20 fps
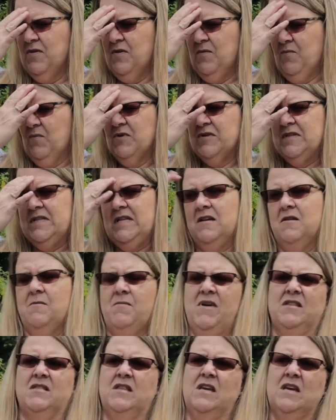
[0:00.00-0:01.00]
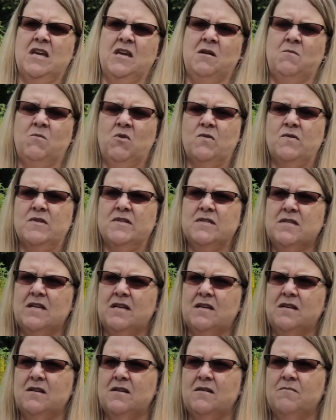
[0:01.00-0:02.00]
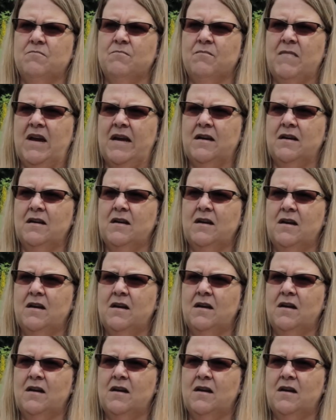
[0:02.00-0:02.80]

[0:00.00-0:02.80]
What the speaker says: worst thing about the chemo is that my